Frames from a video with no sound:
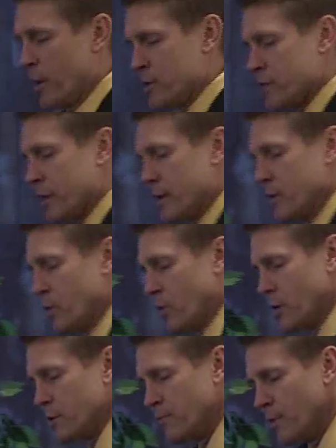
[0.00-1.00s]
Westcott and
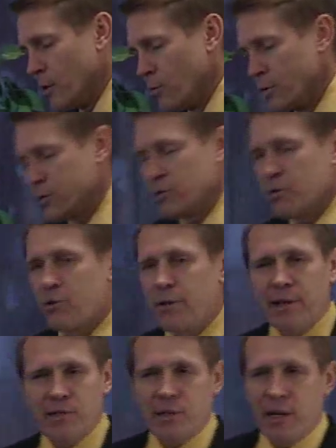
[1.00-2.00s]
Hort were 2
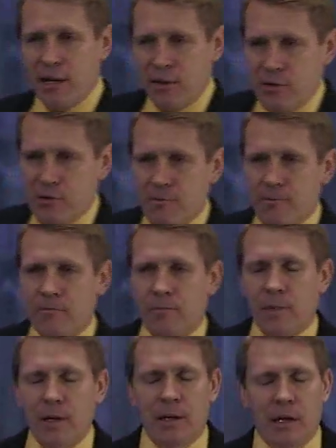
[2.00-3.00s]
Greek scholars.
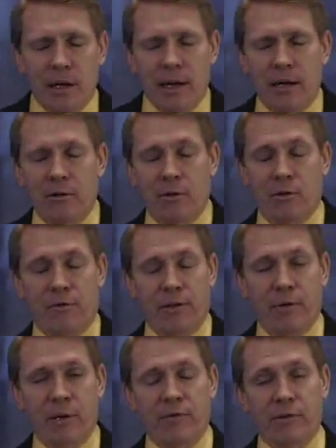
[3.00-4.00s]
I don't know if
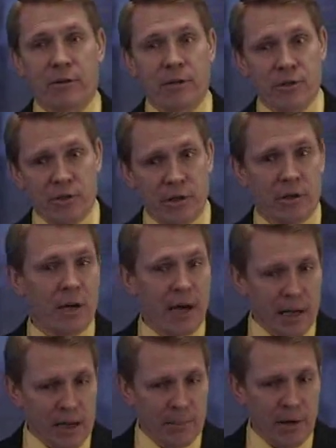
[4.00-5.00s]
they were even Christian or
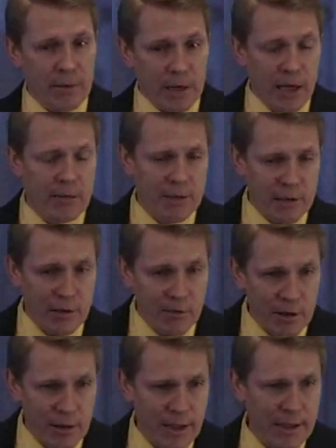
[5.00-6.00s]
not. They probably claimed that they
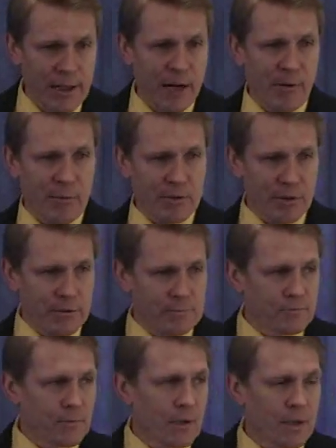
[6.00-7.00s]
were, like a lot of people
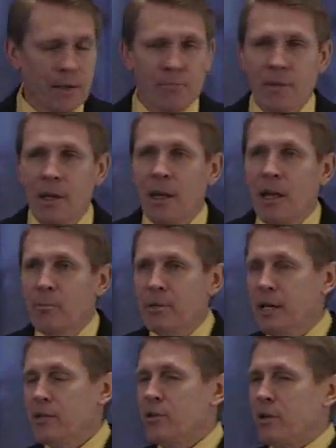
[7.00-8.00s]
do. Okay,
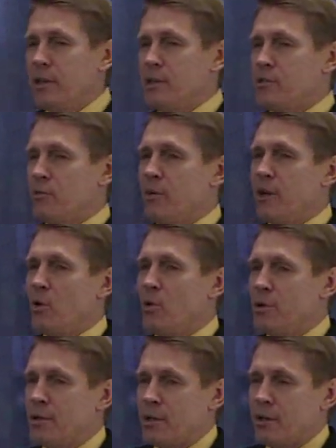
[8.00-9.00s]
but they took these 3
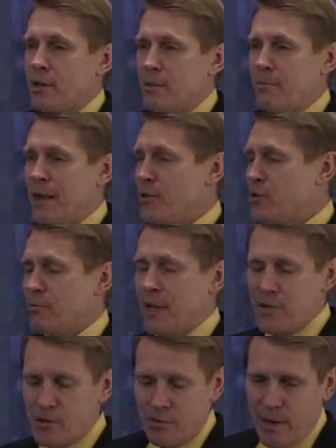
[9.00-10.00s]
old
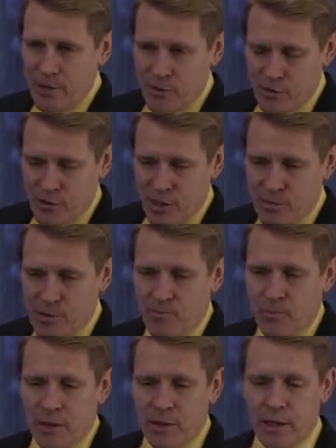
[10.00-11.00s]
ancient manuscripts.
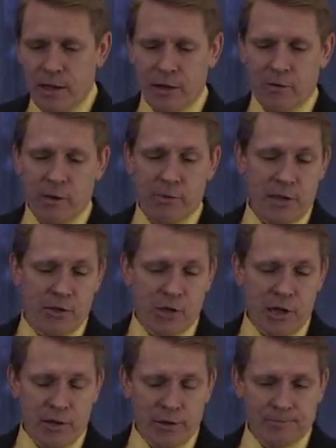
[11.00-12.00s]
They didn't agree with
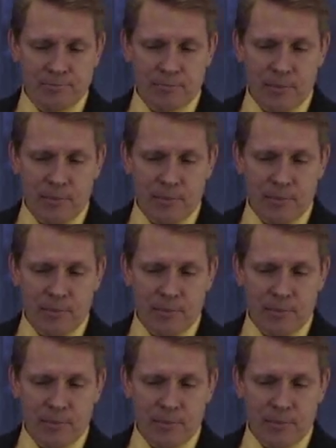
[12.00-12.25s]
each other,